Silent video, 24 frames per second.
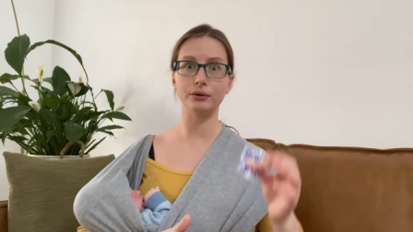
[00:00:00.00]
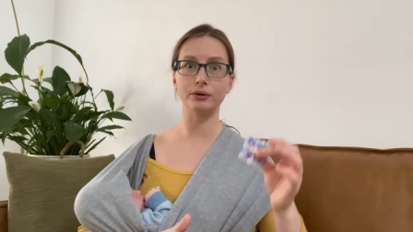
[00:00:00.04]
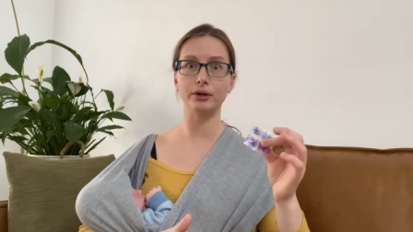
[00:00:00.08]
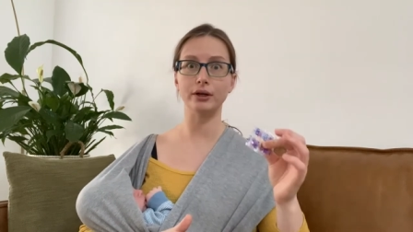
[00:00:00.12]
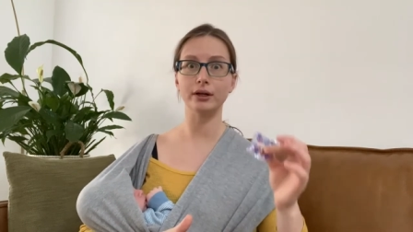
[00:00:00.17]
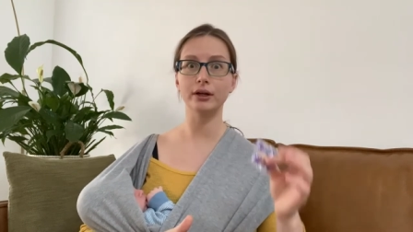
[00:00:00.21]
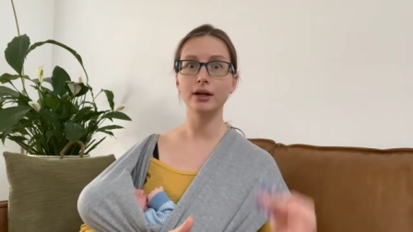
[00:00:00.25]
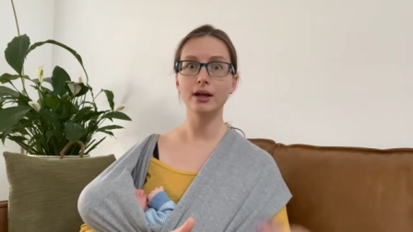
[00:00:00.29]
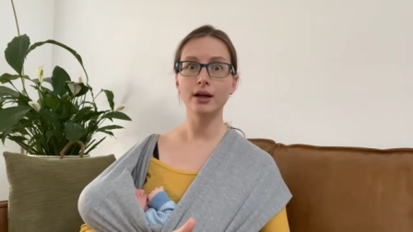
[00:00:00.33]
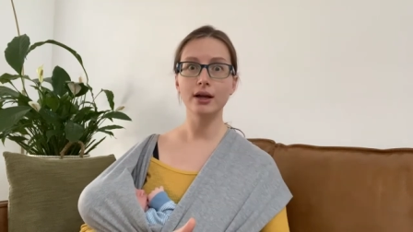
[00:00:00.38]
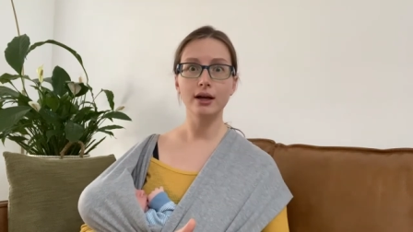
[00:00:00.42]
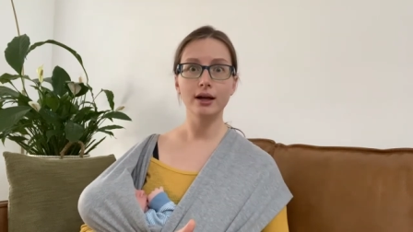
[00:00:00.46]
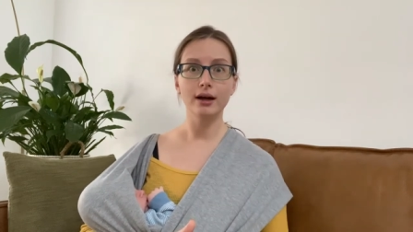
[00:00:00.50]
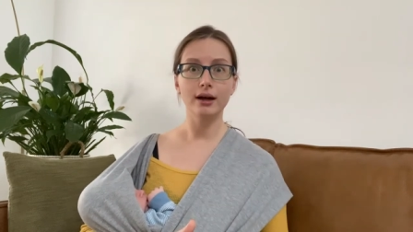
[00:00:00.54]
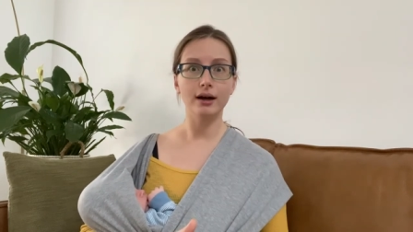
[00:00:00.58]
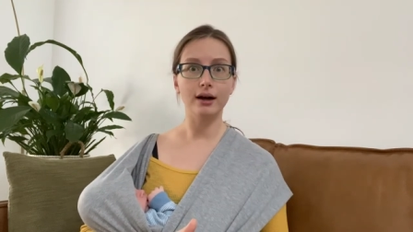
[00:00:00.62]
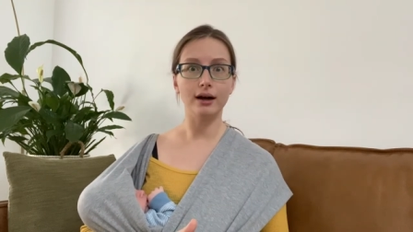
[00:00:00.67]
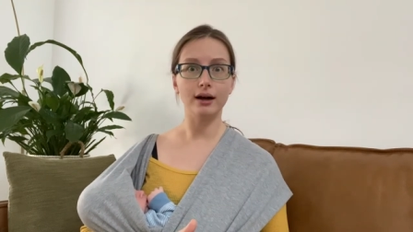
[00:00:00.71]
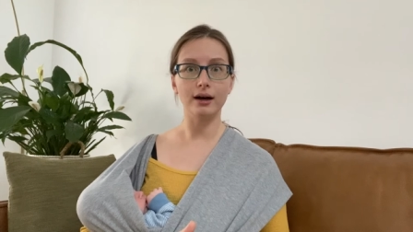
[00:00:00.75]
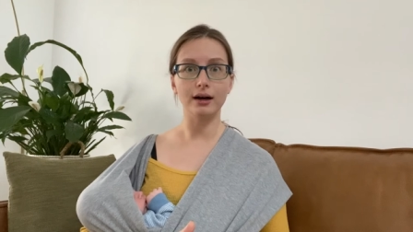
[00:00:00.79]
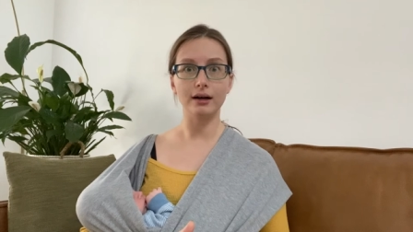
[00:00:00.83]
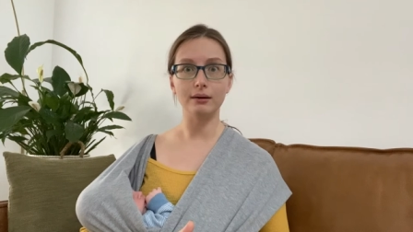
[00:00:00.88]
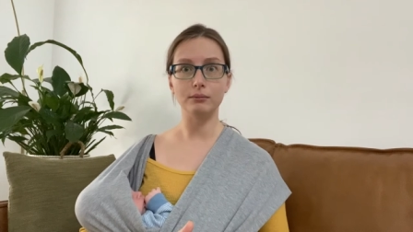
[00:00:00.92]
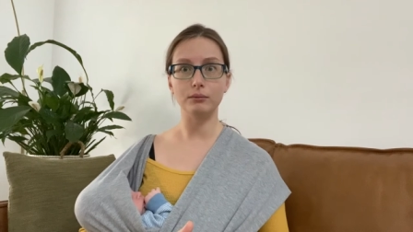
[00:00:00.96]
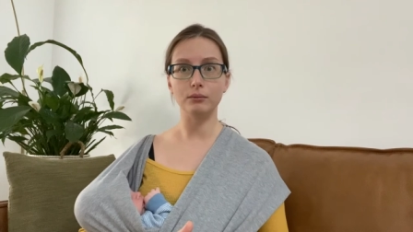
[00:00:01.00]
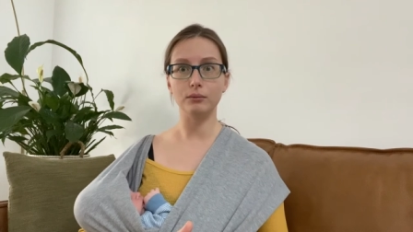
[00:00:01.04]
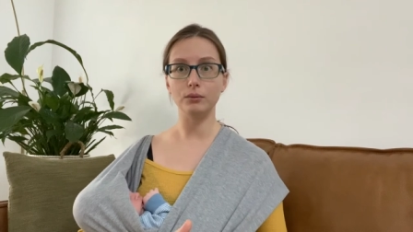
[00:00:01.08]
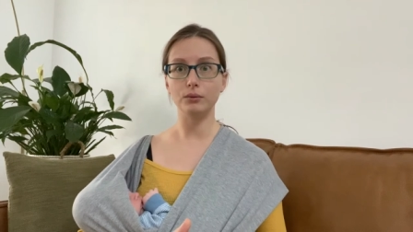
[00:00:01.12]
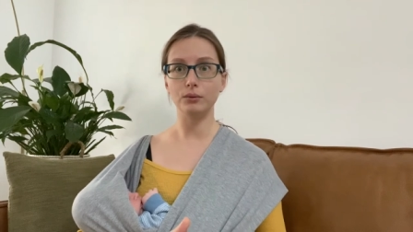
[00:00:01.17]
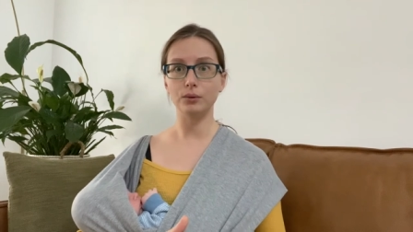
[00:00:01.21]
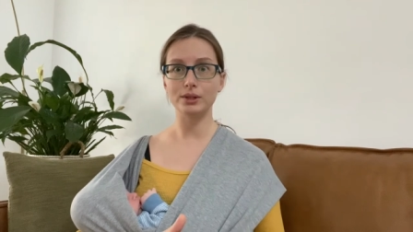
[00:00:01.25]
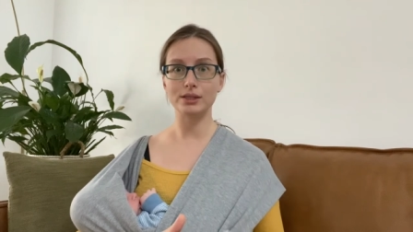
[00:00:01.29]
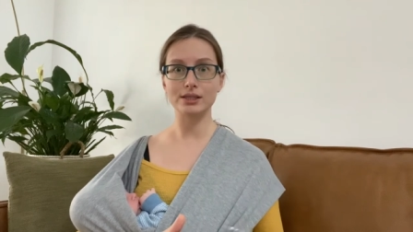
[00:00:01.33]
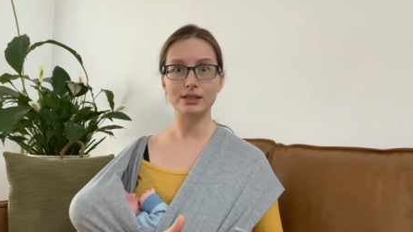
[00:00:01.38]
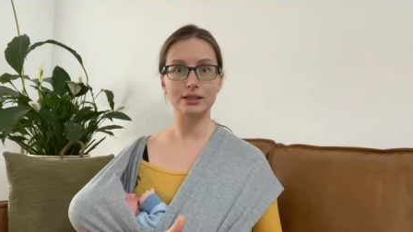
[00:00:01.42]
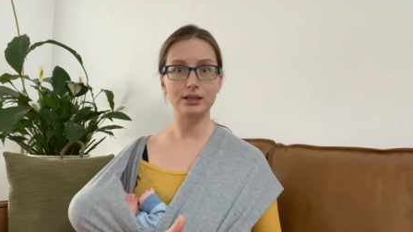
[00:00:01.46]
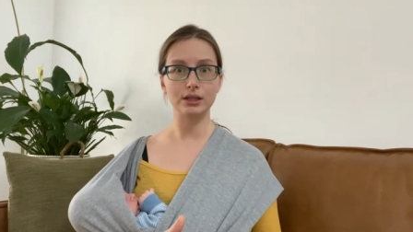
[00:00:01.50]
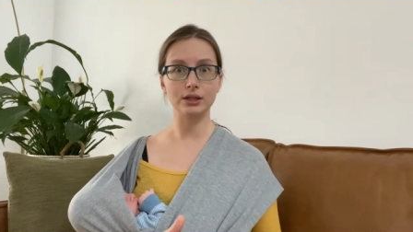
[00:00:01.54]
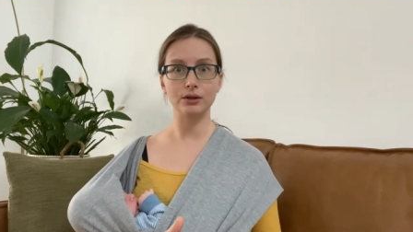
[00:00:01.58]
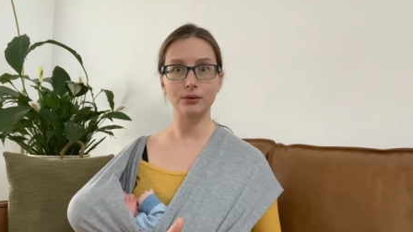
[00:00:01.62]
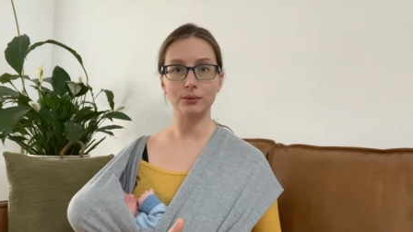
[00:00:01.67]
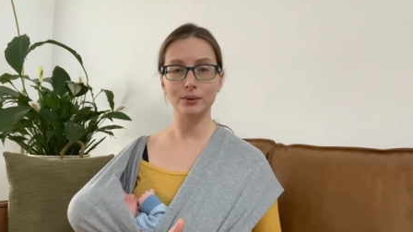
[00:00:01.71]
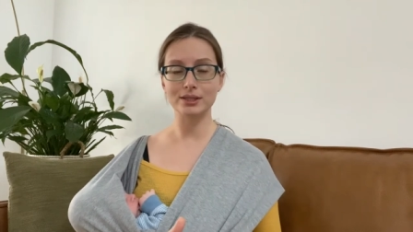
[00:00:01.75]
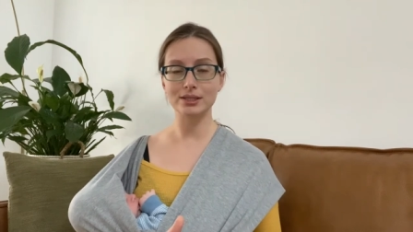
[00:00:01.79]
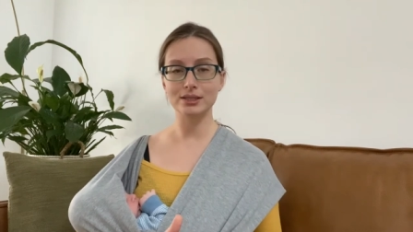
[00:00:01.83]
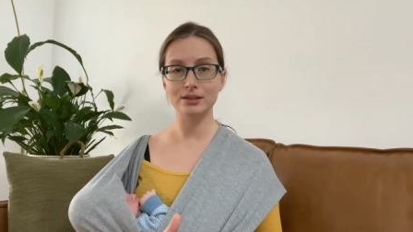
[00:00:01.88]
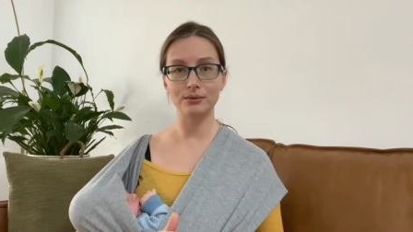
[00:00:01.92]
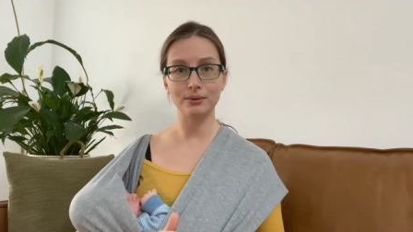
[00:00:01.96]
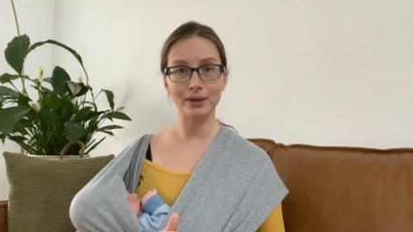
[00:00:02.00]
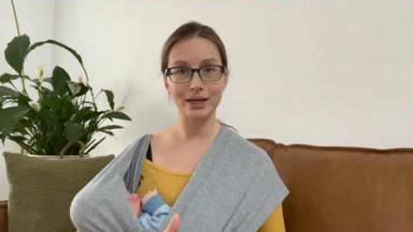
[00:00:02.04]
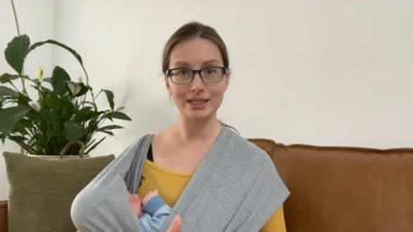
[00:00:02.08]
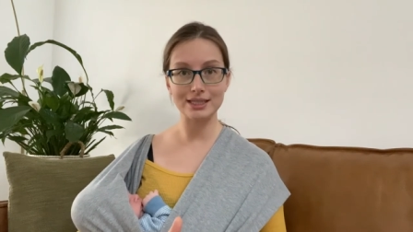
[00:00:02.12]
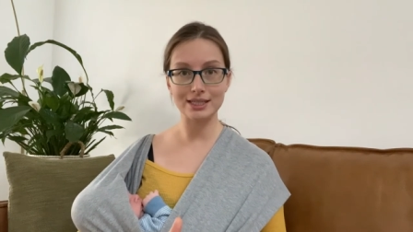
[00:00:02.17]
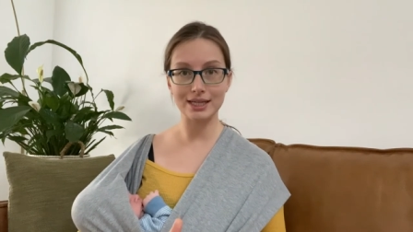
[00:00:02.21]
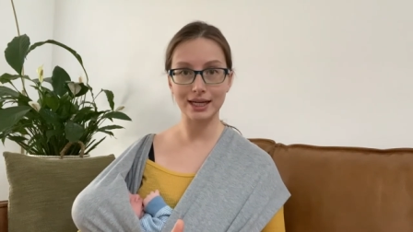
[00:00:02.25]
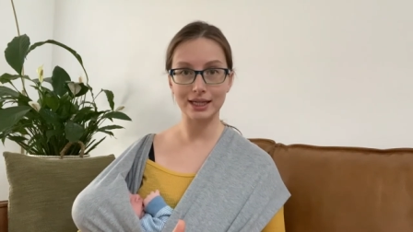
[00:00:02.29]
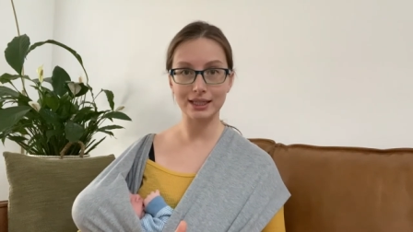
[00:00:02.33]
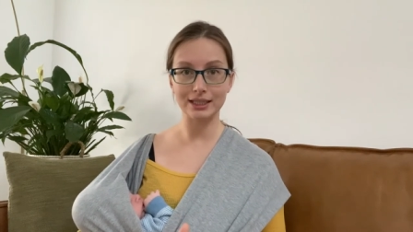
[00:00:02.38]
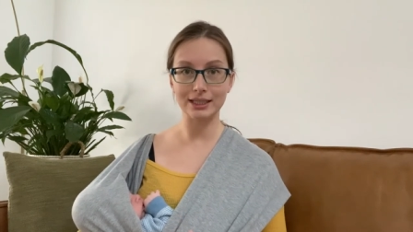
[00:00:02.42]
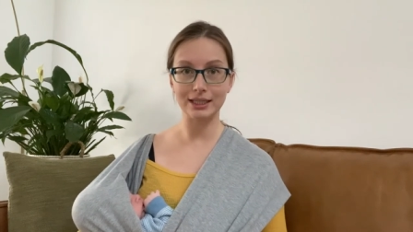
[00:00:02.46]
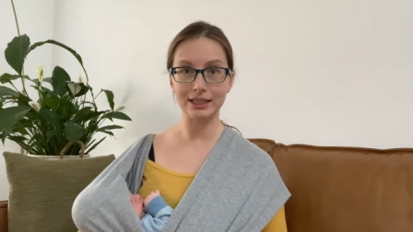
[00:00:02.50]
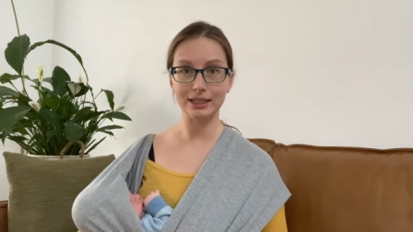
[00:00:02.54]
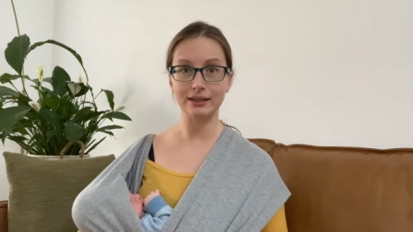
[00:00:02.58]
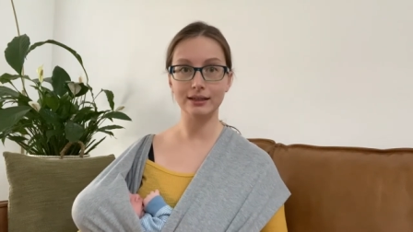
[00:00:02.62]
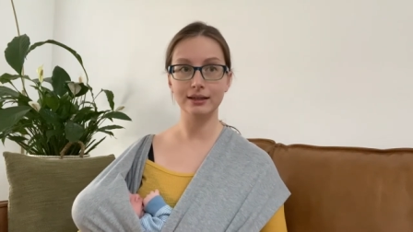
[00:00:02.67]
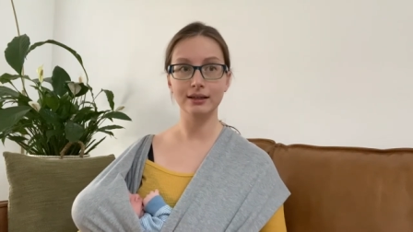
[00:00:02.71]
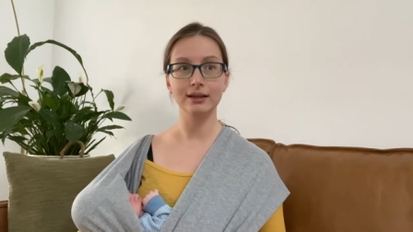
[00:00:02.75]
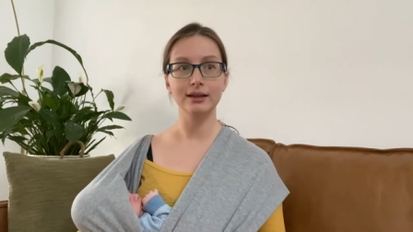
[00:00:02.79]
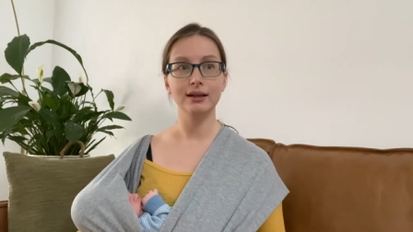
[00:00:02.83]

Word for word: Or um, what's, you know, what's the right technique?